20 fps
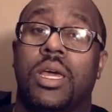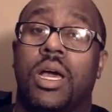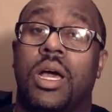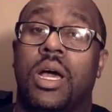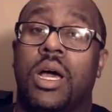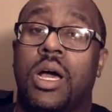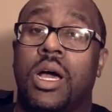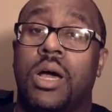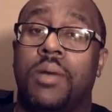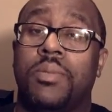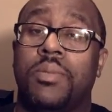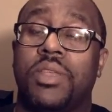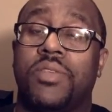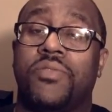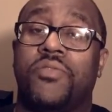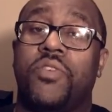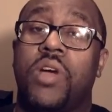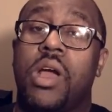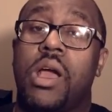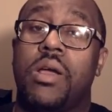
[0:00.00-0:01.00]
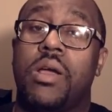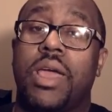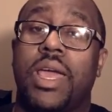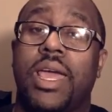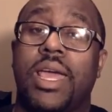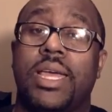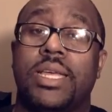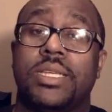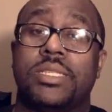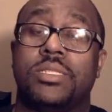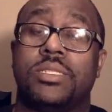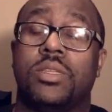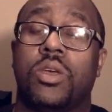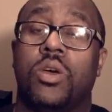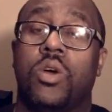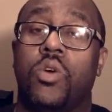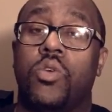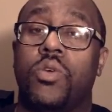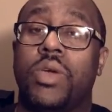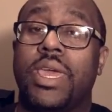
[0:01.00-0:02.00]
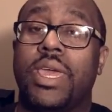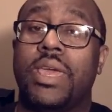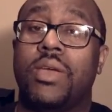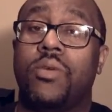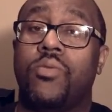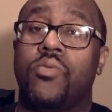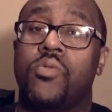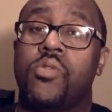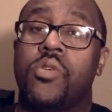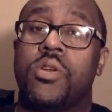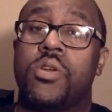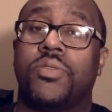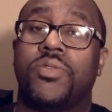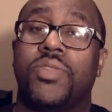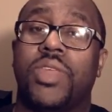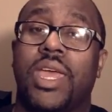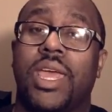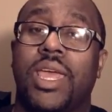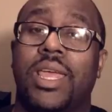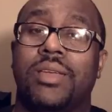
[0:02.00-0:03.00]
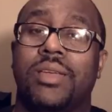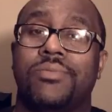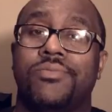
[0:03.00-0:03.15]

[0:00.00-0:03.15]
As far as the whole N-word thing,